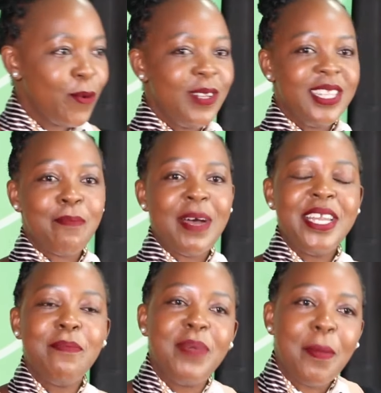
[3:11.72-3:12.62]
Will the
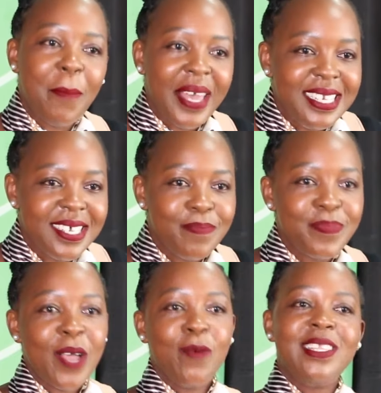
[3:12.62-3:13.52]
money be paid?
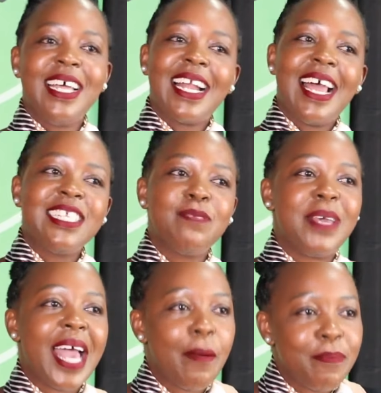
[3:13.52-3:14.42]
Will the clients
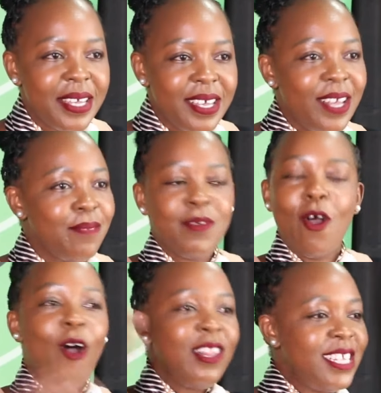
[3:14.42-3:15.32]
be happy?
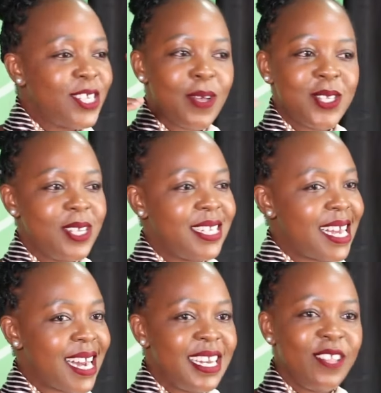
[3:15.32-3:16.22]
All these questions
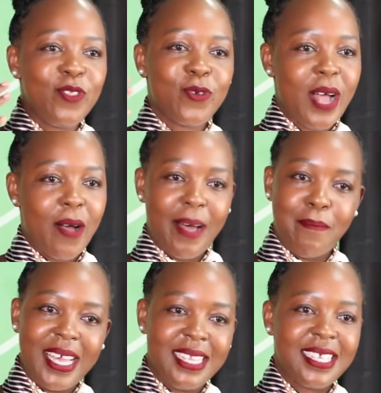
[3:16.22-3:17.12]
are running through our
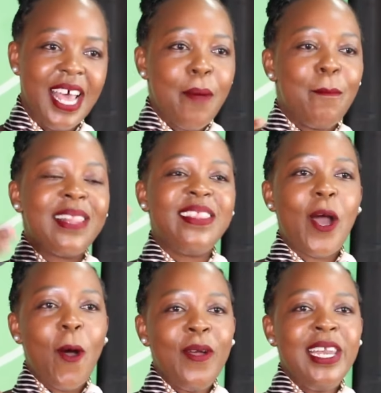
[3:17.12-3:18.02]
minds. But
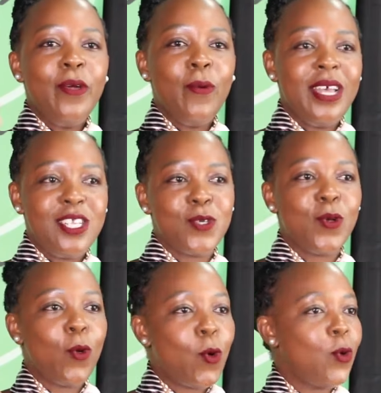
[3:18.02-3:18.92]
the only way
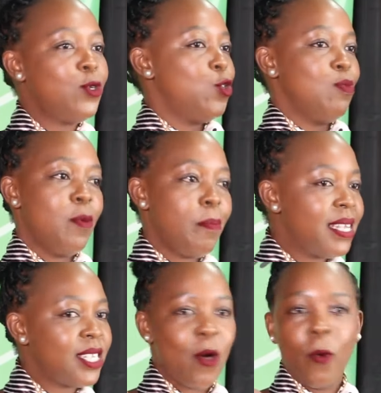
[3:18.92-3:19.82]
to go to
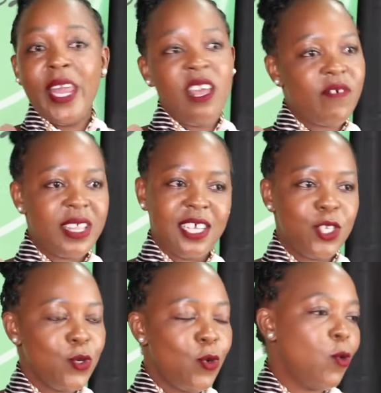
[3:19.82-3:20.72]
Mombasa or wherever
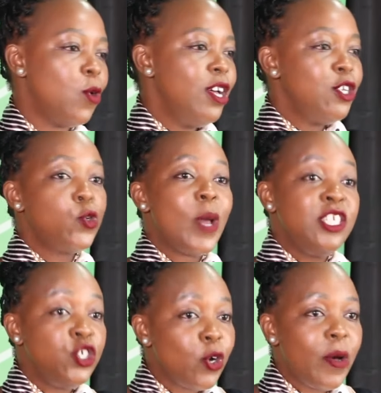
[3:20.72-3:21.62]
that you go to
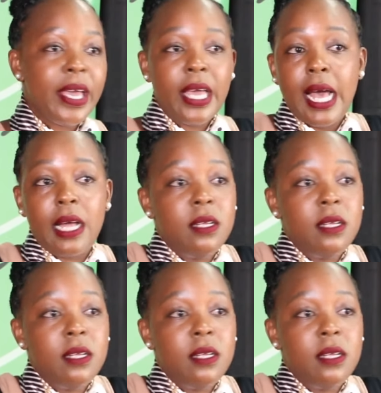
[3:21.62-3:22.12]
enjoy